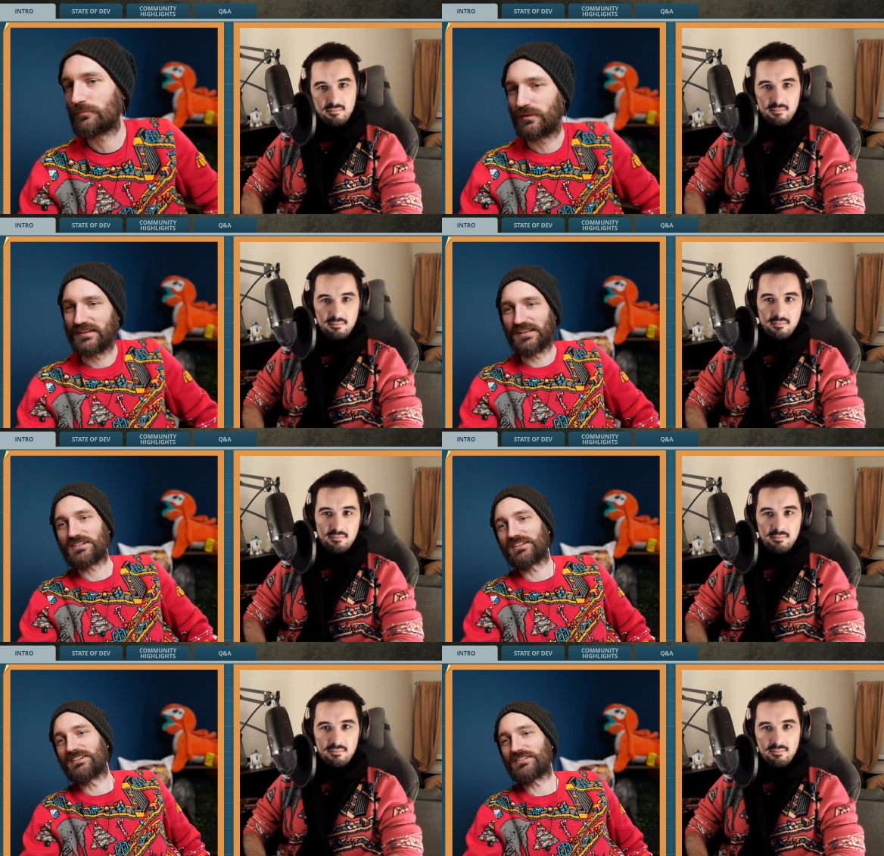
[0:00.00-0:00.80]
Speaker 1: play
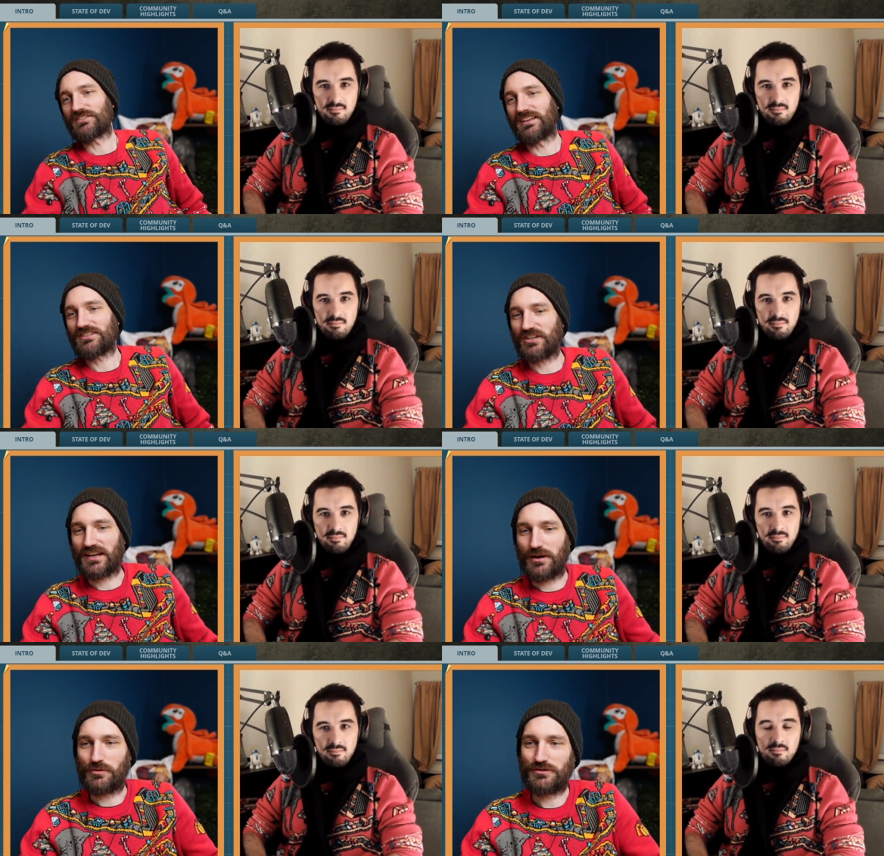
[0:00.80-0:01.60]
session. Just like
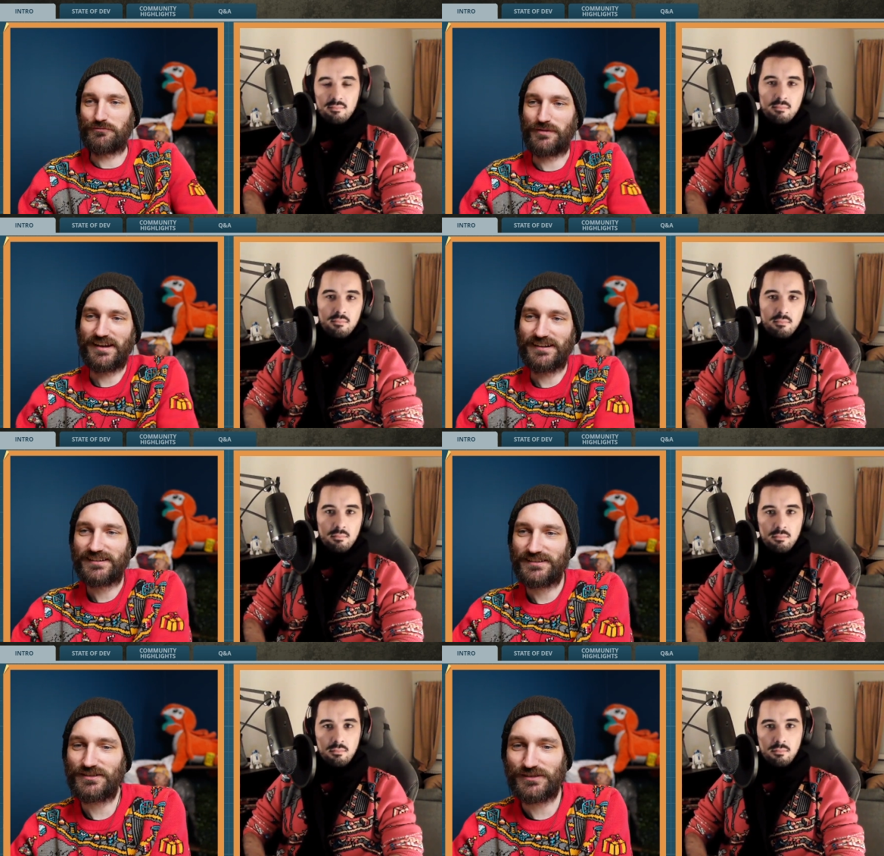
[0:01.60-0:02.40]
check out what you've made.
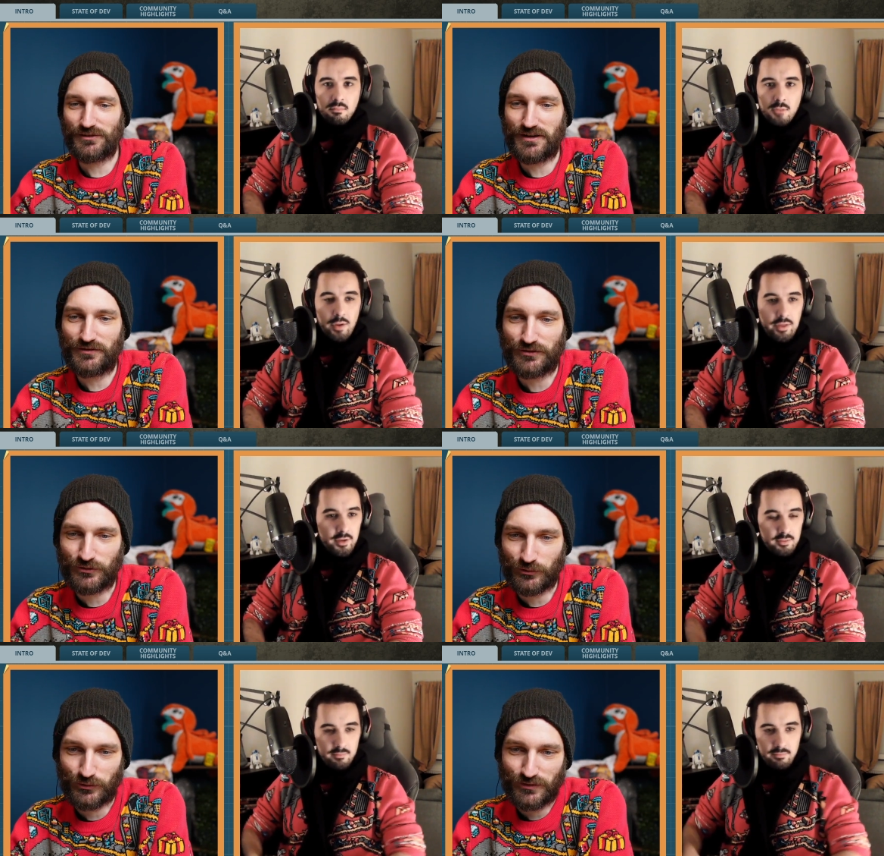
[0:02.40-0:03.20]
You need to give us oh, a I
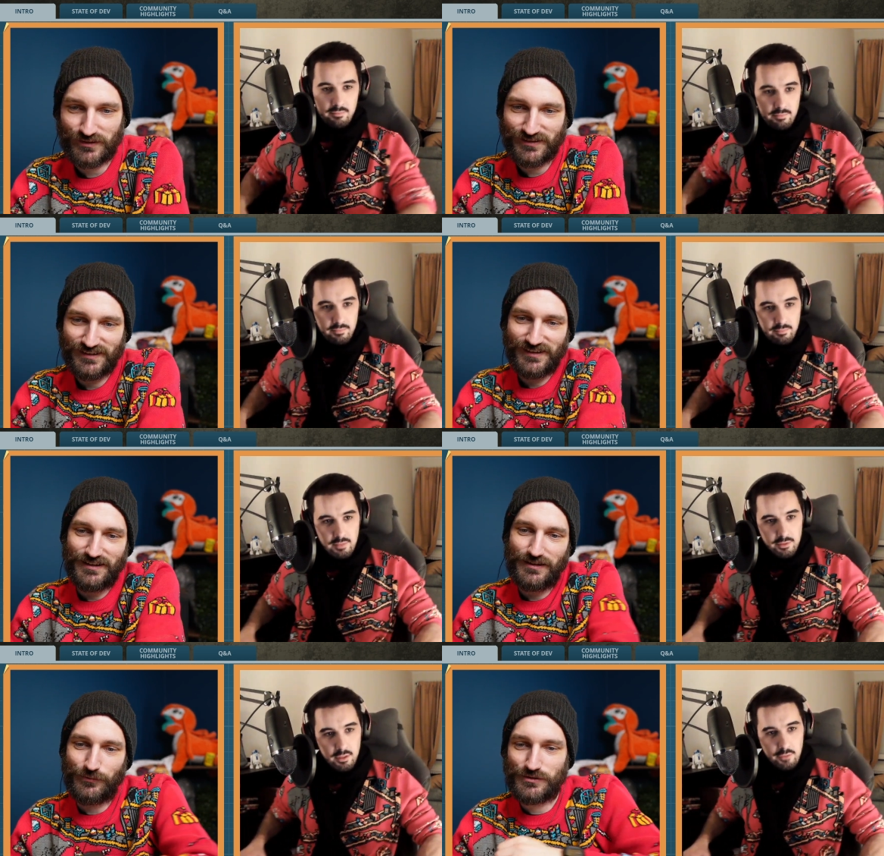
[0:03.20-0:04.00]
tour. Thought-
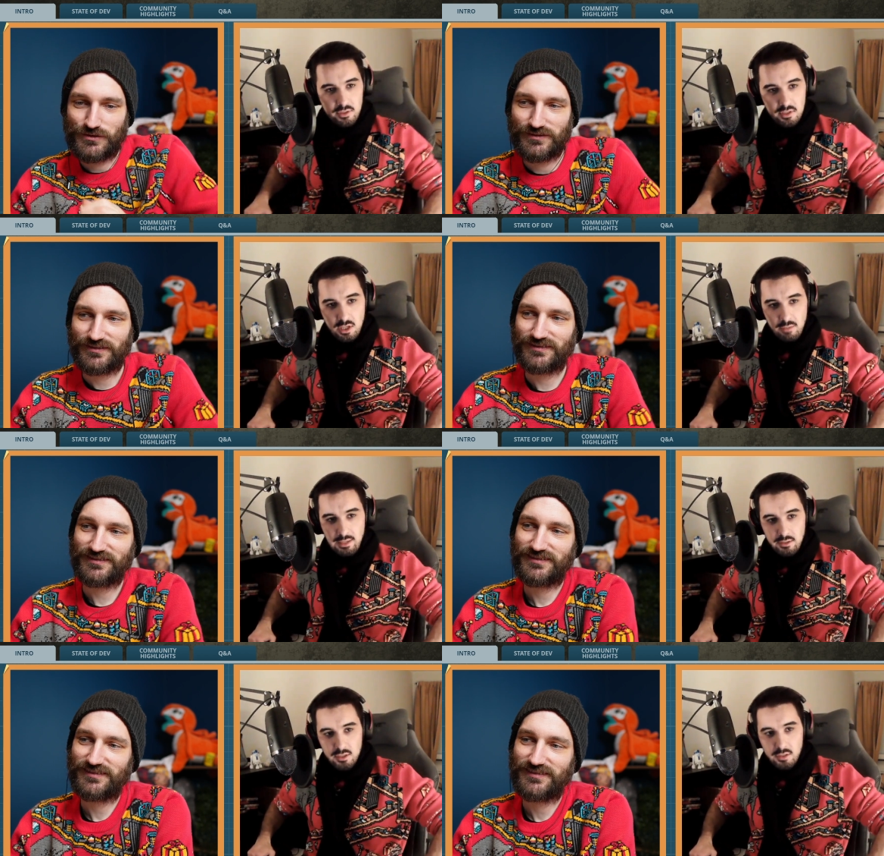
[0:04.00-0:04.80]
Speaker 2: I thought it was this is
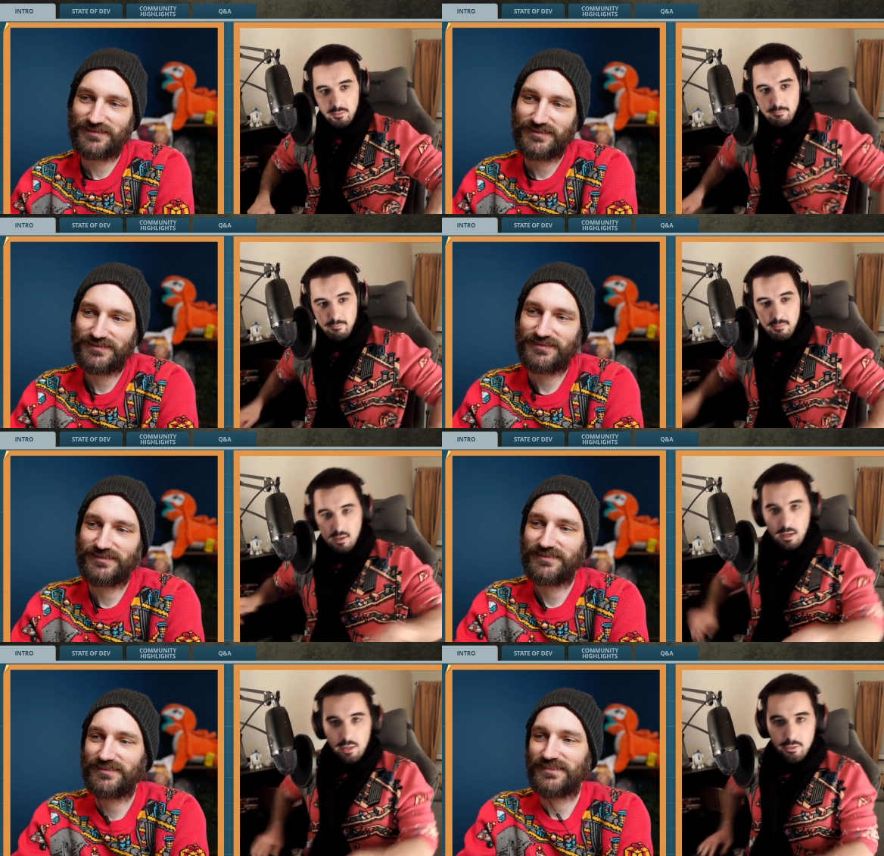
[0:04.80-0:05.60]
going to be loud. Sorry,
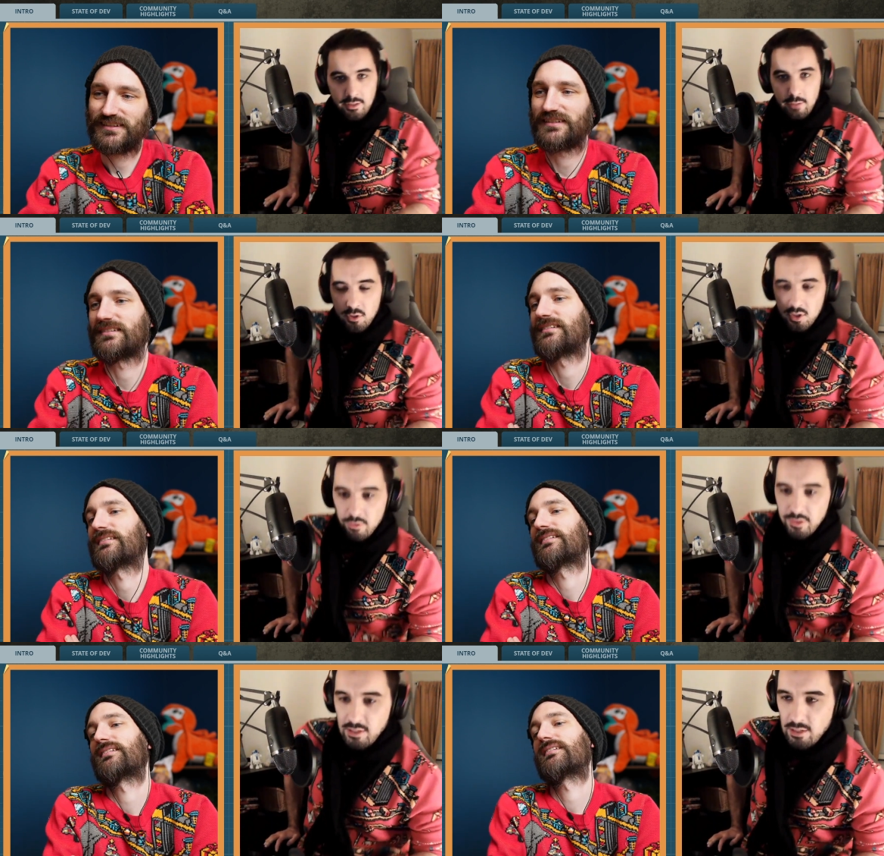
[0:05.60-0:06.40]
I thought that was
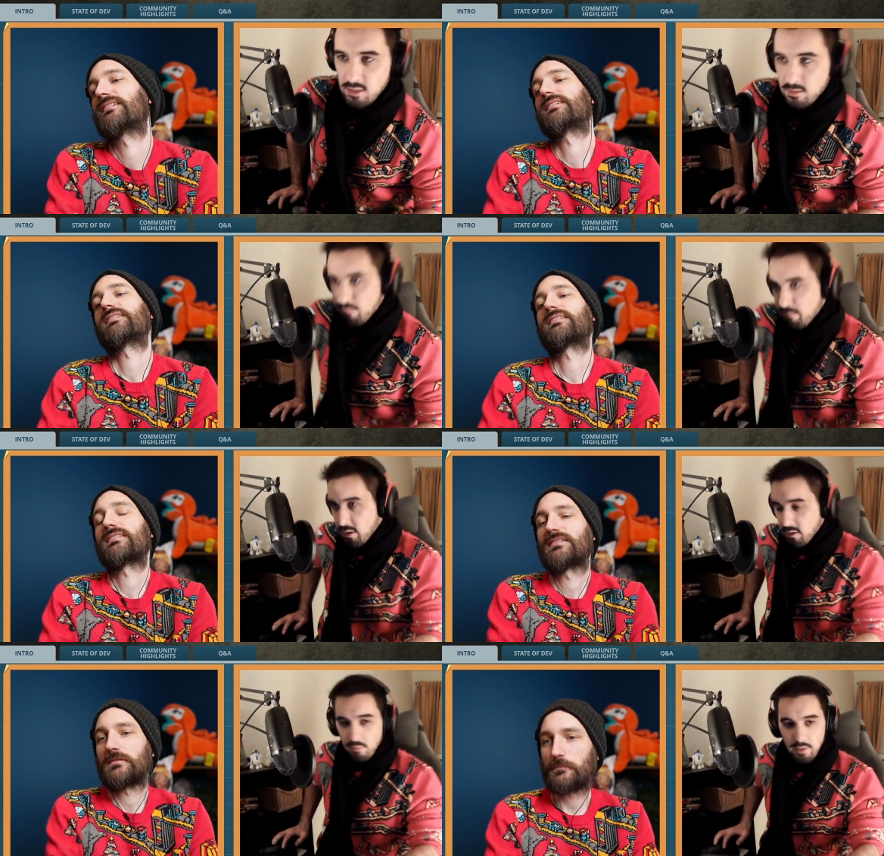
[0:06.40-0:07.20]
already like
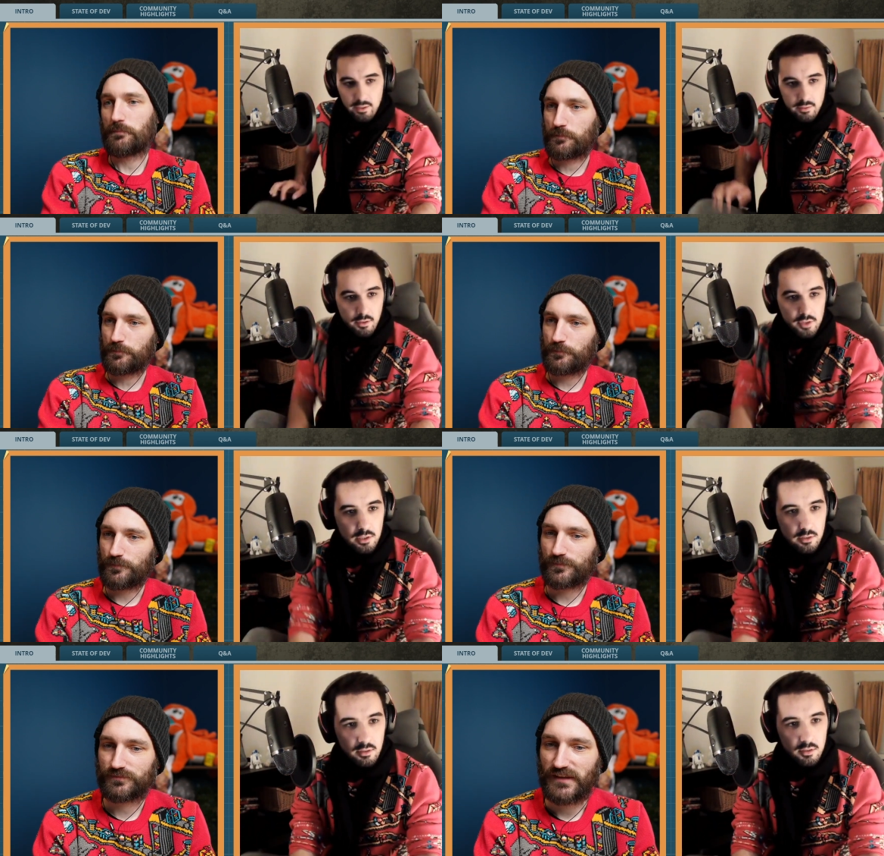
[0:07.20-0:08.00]
part of the plan.
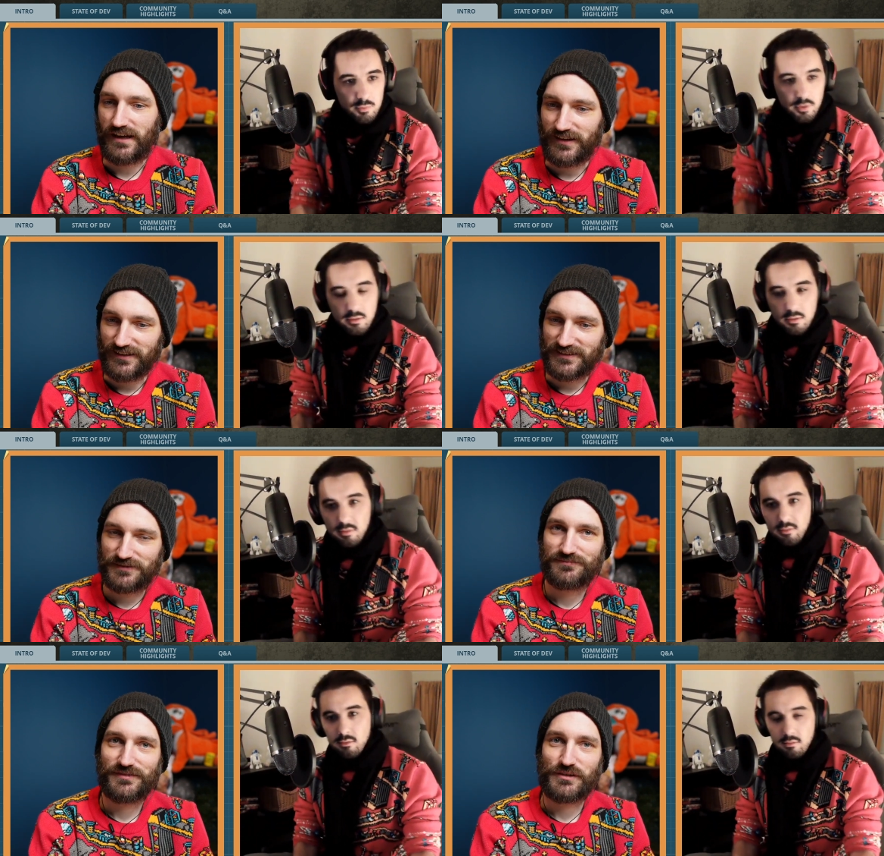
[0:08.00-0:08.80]
Honestly, yeah, nice,
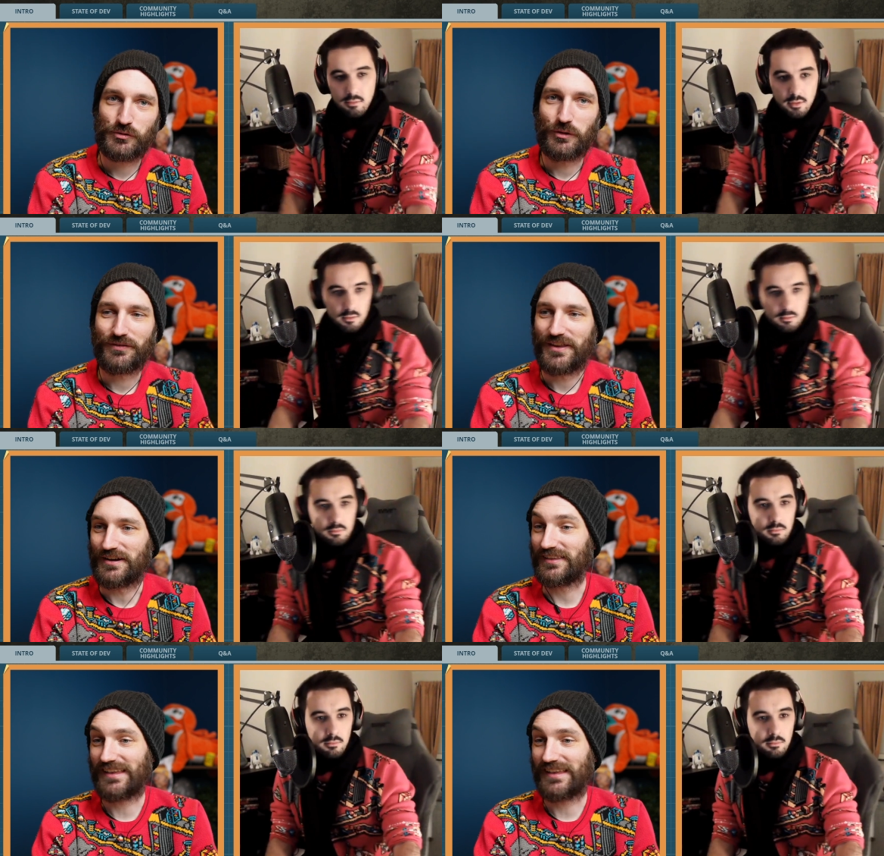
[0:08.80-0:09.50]
point. cool. Yeah. Then